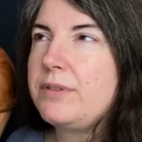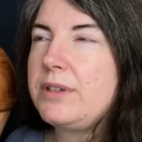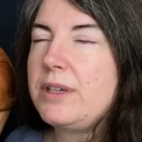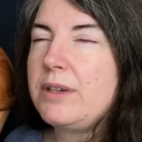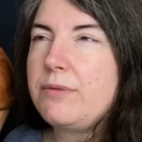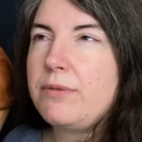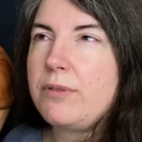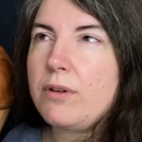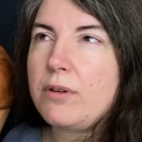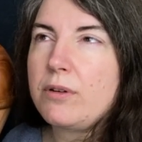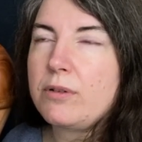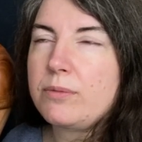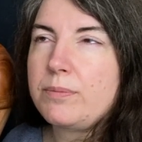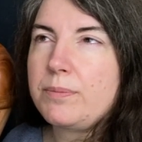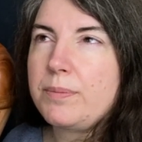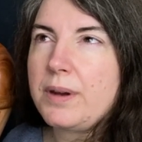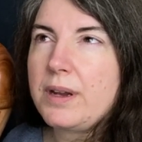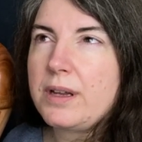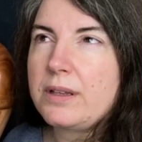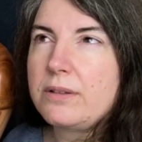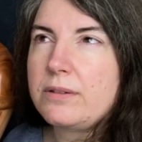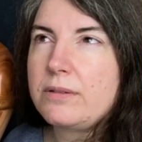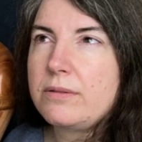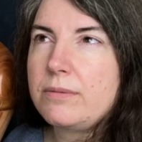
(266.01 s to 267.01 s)
different
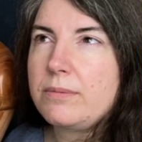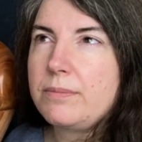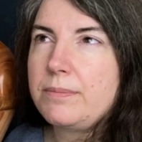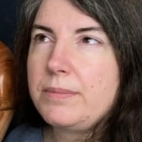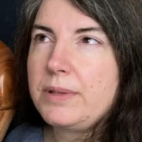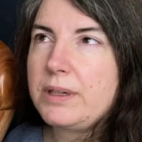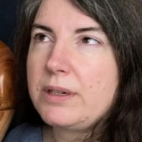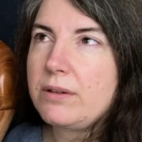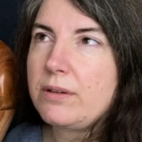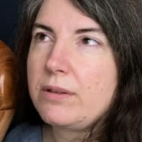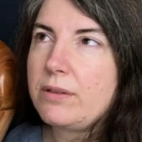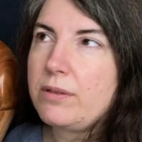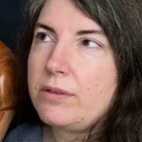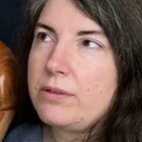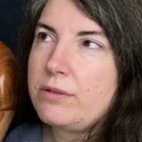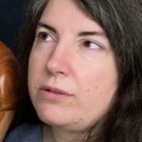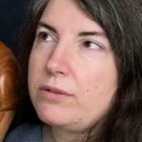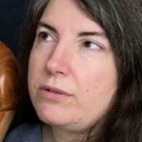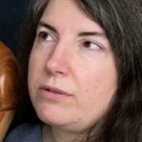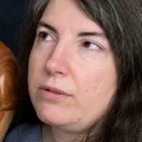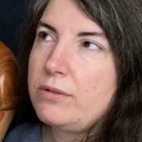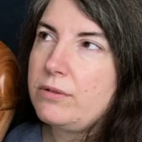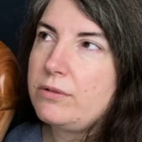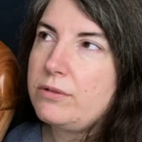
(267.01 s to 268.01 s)
part because
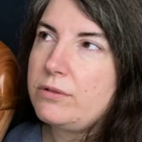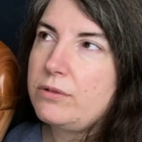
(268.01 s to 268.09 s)
uh,